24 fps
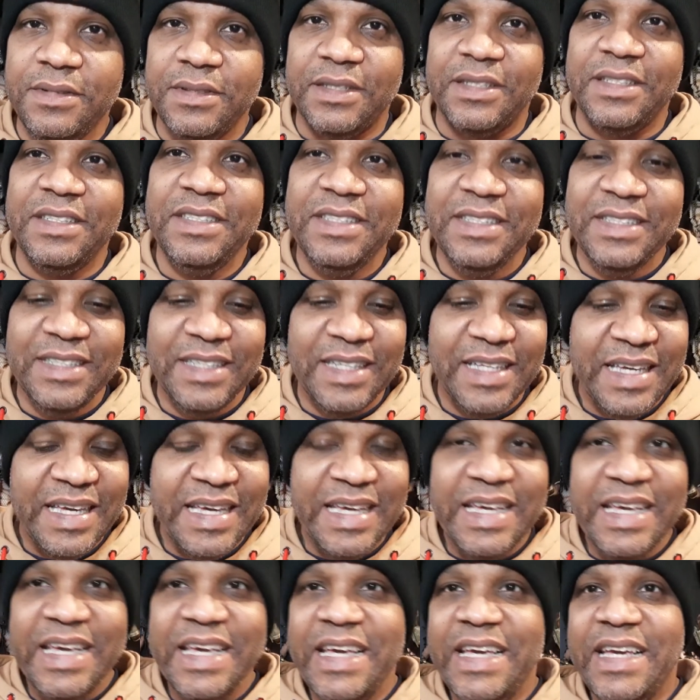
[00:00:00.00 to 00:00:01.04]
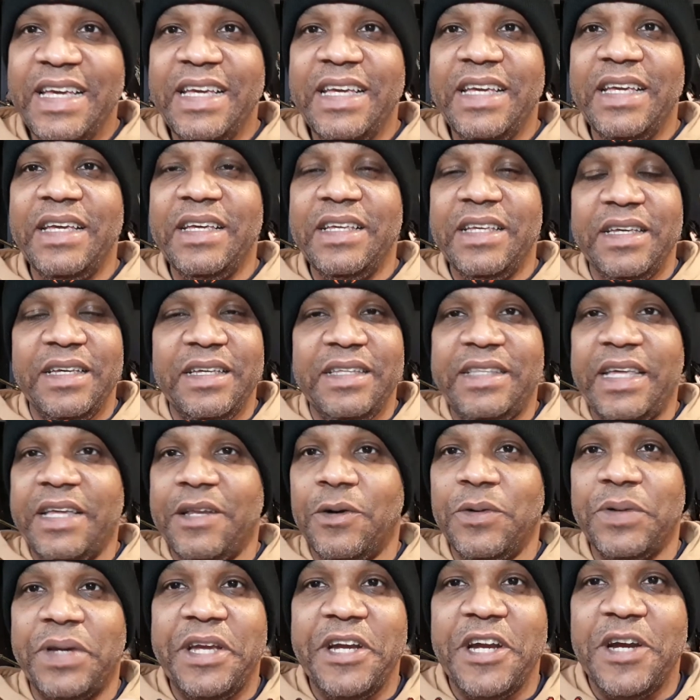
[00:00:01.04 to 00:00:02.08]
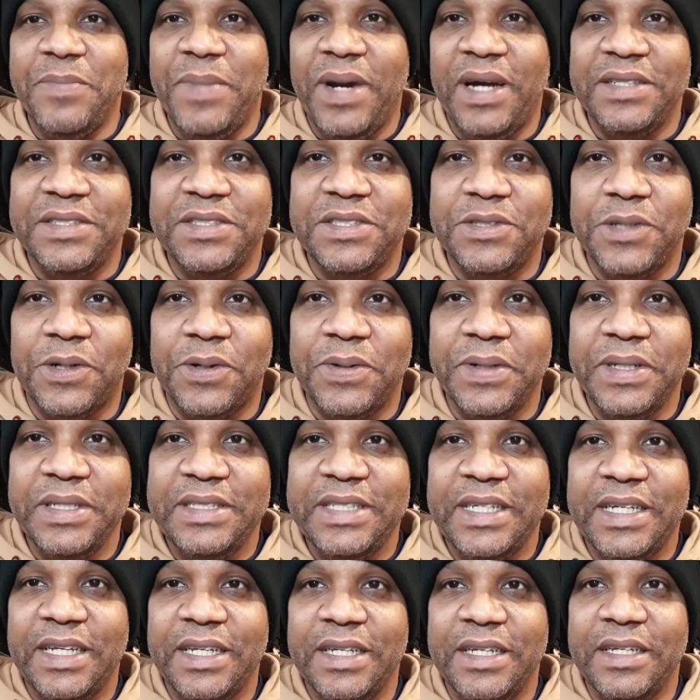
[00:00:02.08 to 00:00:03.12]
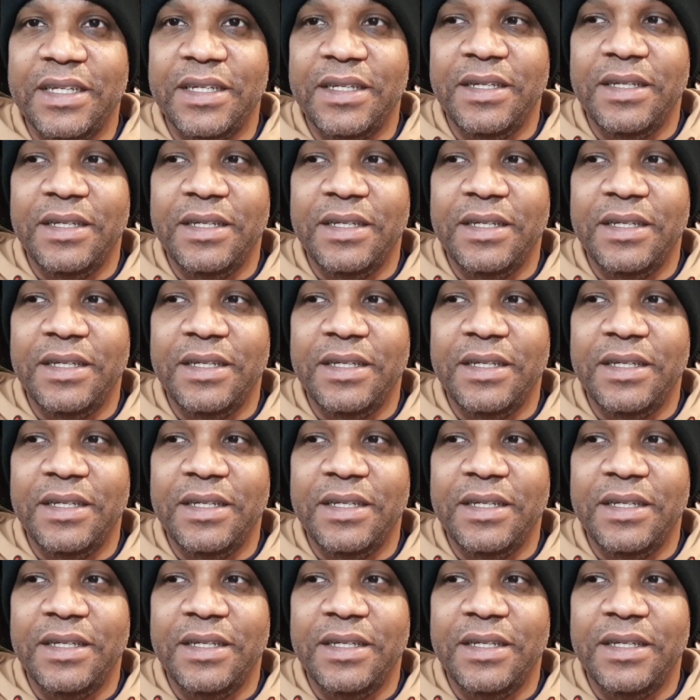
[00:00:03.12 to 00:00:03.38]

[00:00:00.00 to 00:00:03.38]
they don't care about storytelling.